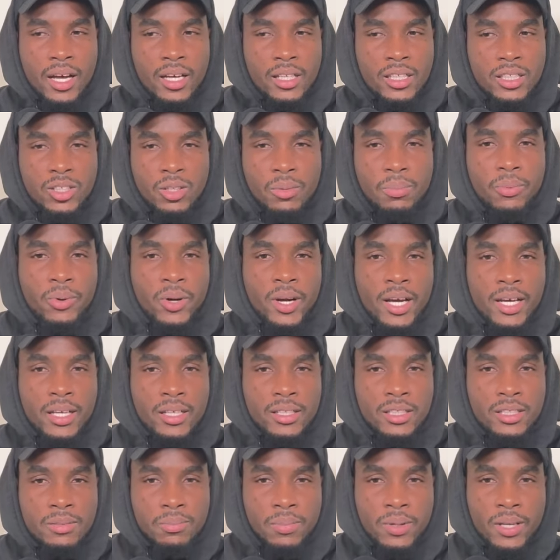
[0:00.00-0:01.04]
a
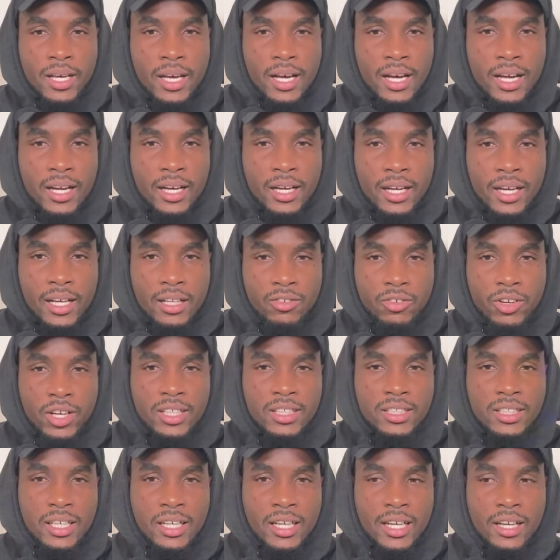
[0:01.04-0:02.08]
surprise player on that
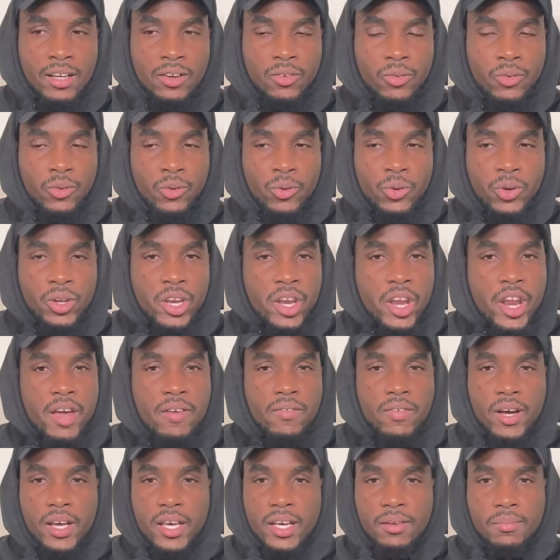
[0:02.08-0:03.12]
Rasta that will
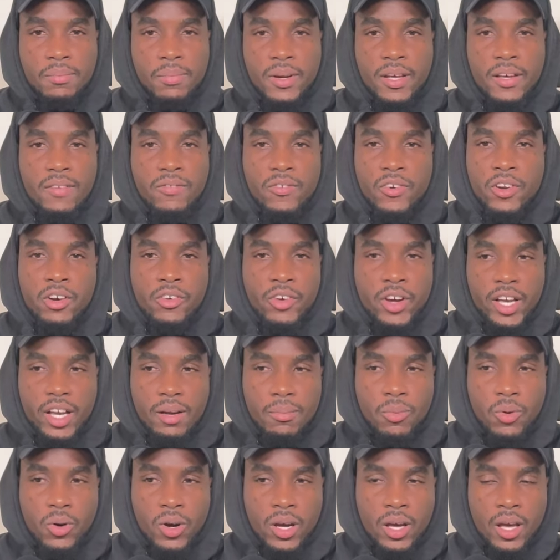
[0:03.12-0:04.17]
never yet play for the Reggae
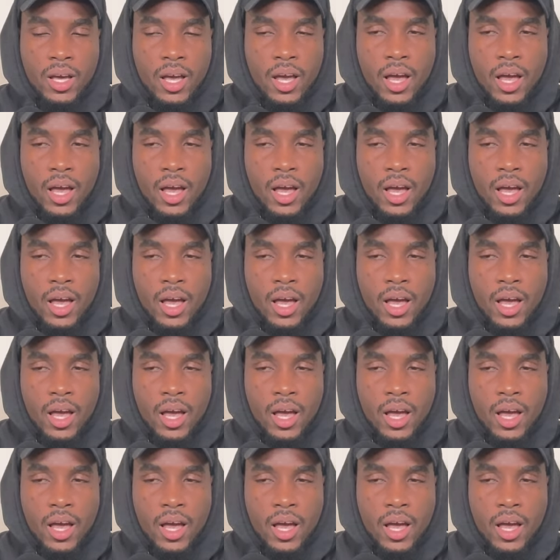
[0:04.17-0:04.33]
Boy?